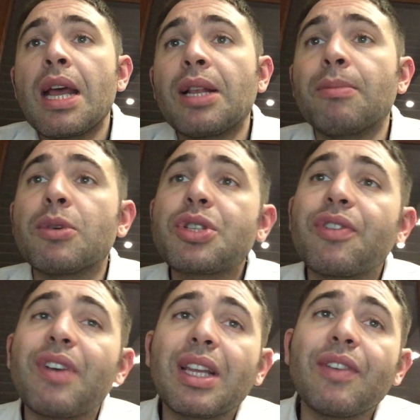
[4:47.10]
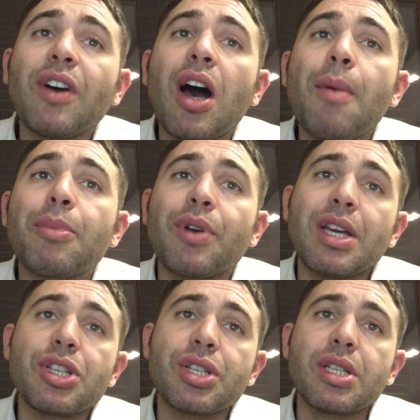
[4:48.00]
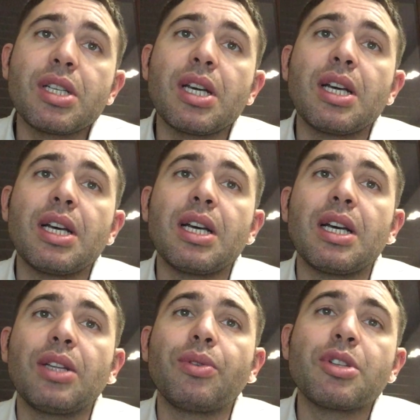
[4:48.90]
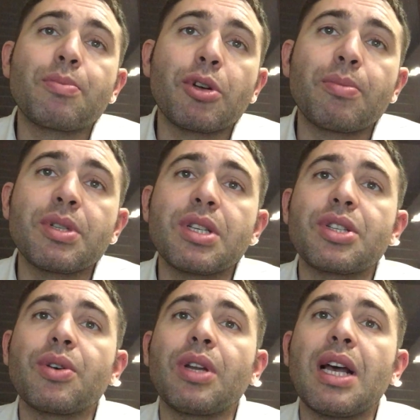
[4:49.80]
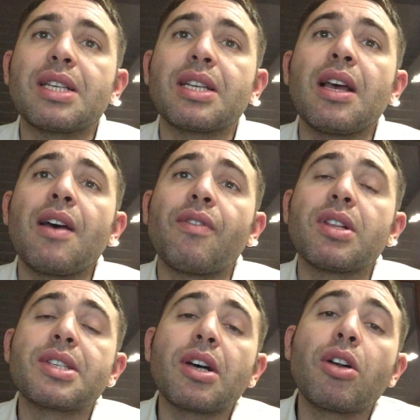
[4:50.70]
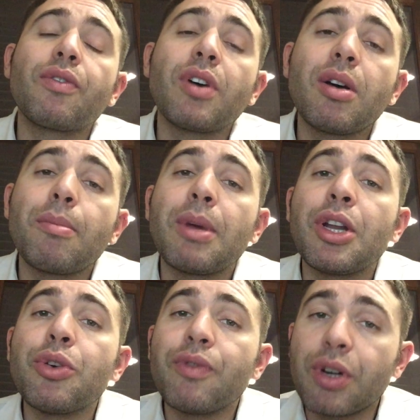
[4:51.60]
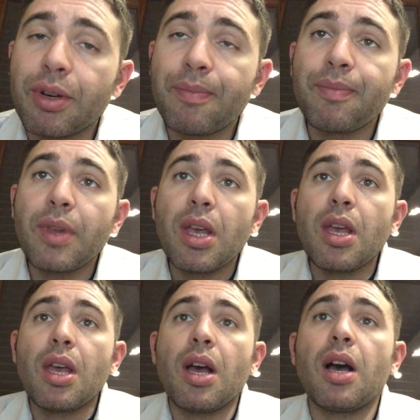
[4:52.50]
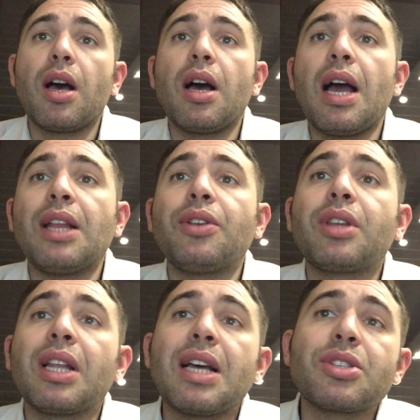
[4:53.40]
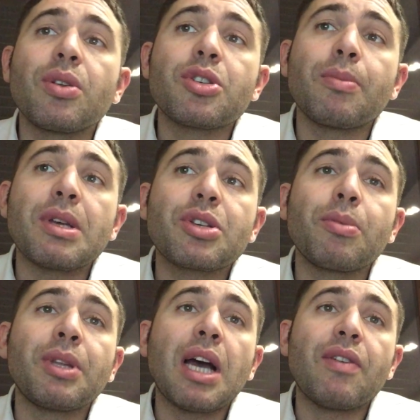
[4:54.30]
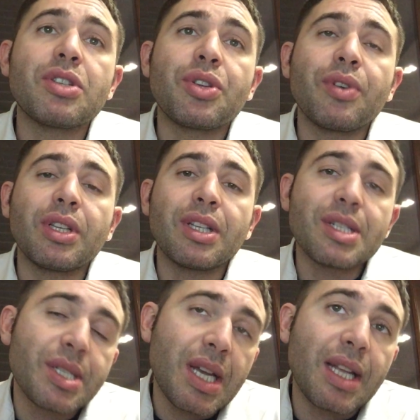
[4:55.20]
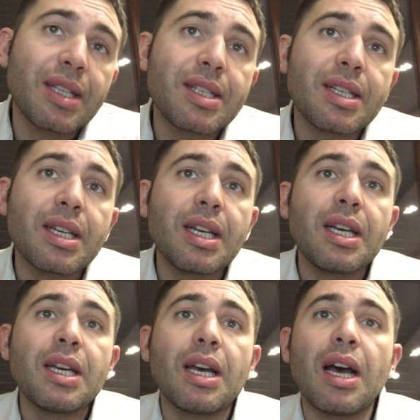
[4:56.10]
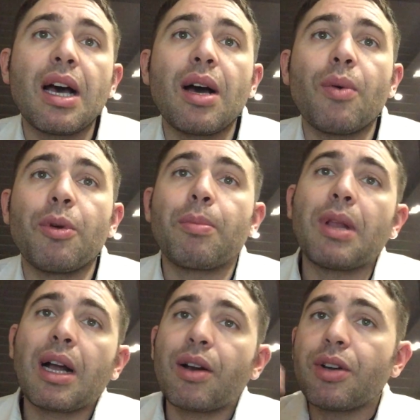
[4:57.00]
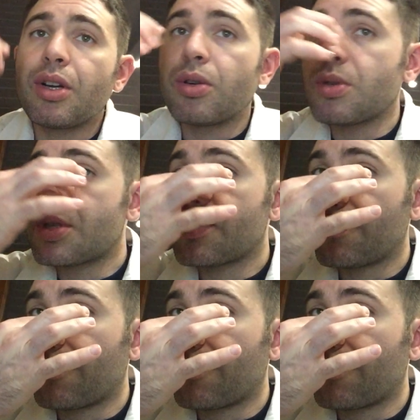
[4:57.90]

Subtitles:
The most effective operation to this purpose is known as Valsalva maneuver, and utilized also by scuba divers during the descent. We plug our nose,